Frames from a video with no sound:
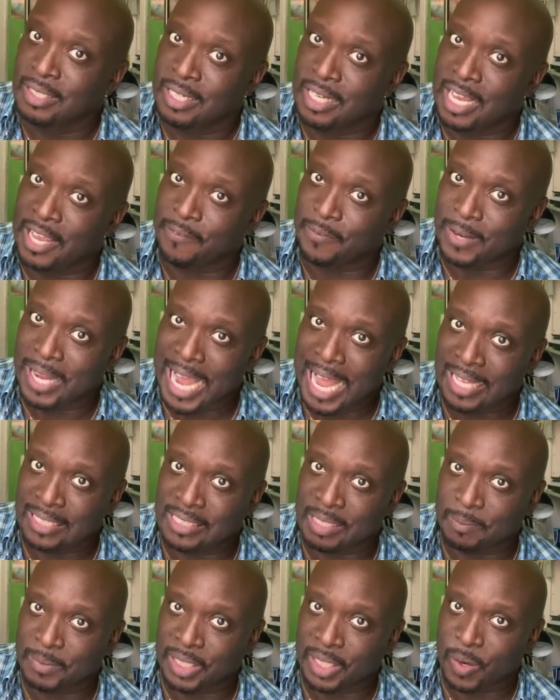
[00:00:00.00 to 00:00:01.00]
if you add
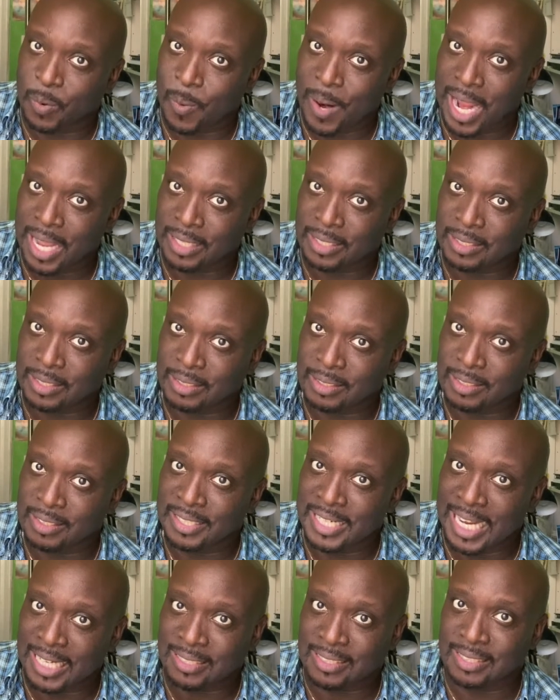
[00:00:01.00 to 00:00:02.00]
something wet
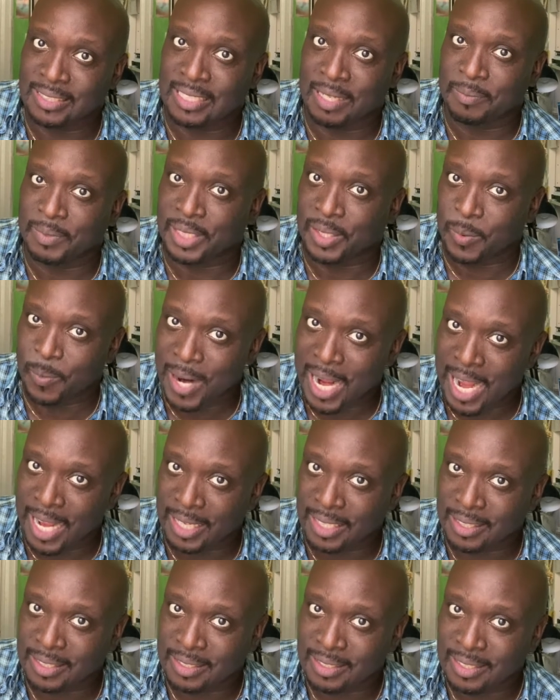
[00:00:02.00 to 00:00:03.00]
next to something
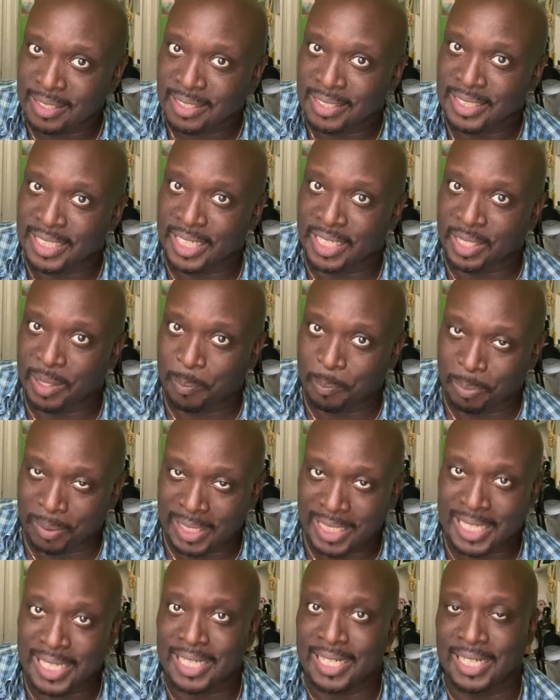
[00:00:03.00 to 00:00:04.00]
wet, they're gonna
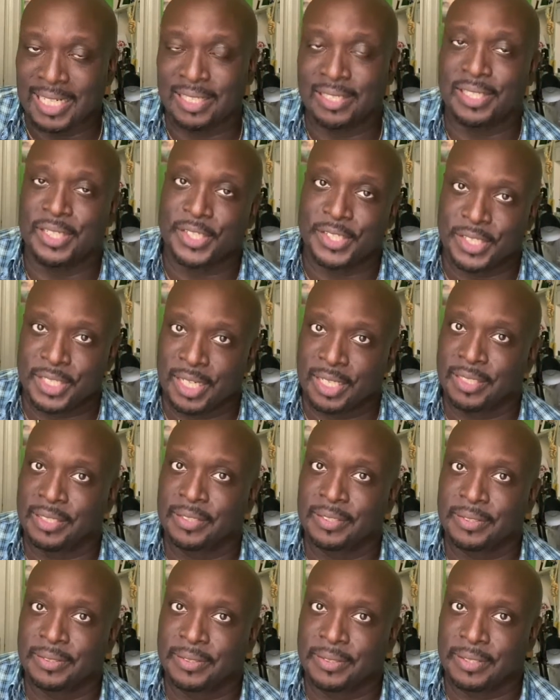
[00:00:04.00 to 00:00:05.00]
bleed into each
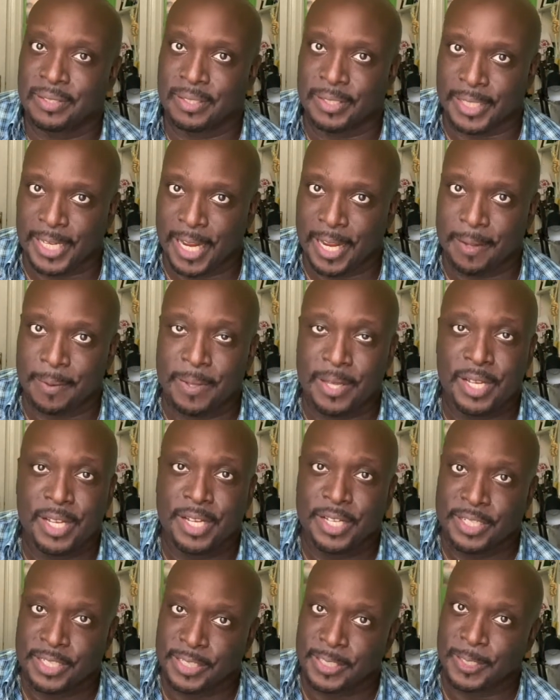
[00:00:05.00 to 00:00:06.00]
other. Okay,
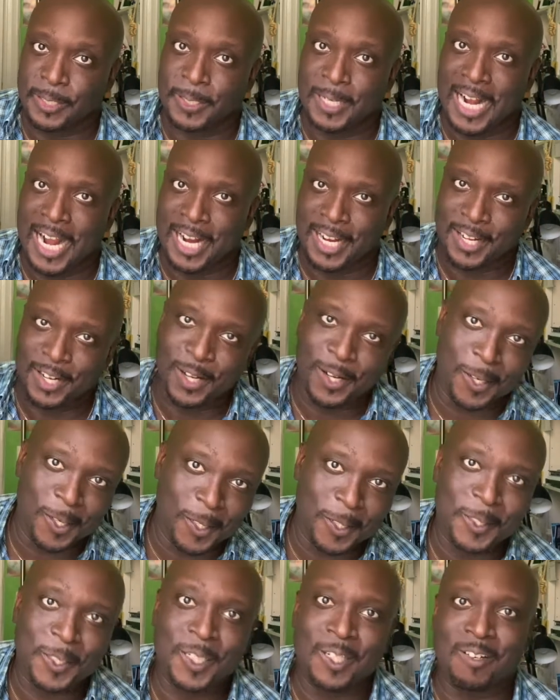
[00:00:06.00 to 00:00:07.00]
so I
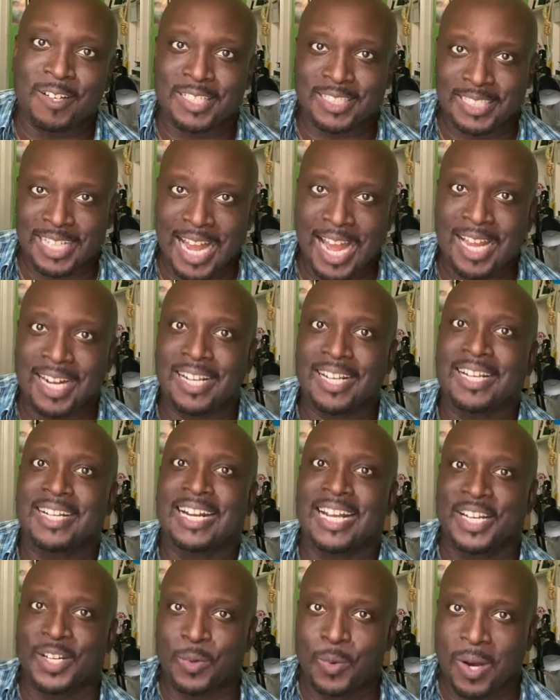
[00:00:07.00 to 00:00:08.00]
know you're excited
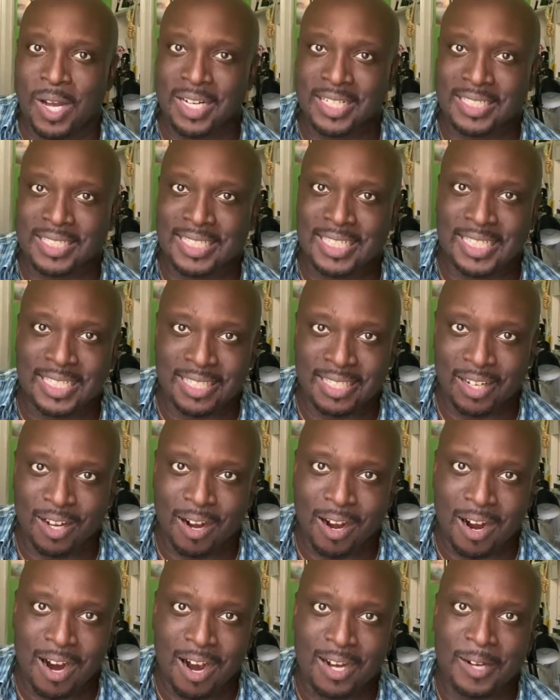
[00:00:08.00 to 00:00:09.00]
and you want to see the
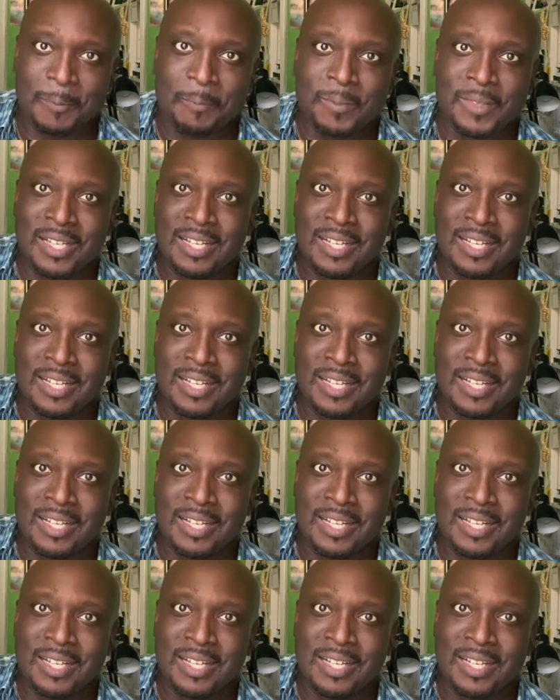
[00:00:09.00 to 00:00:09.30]
art